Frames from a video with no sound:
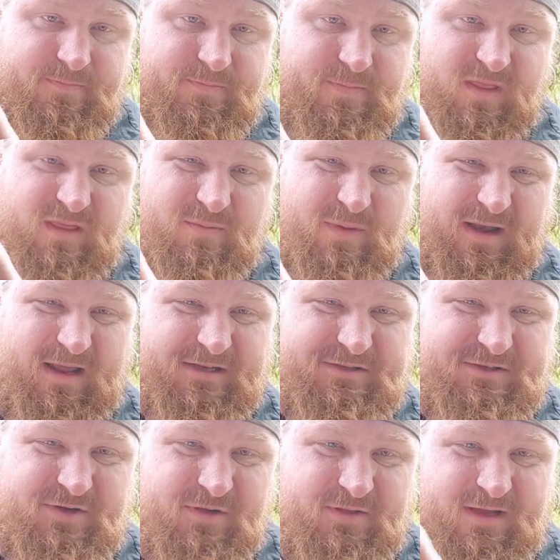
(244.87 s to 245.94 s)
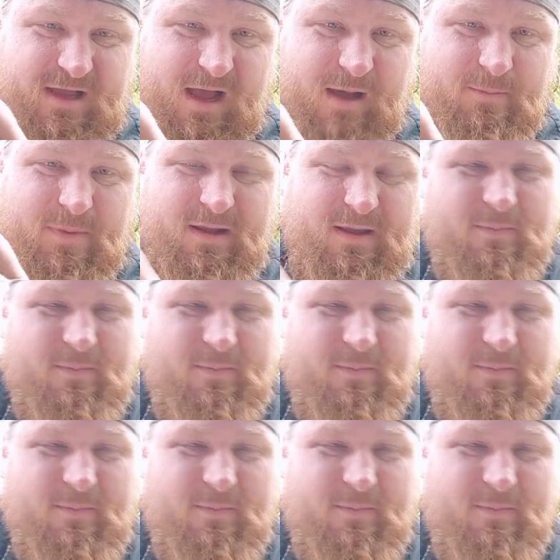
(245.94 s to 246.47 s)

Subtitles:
There's a bit of history on the company.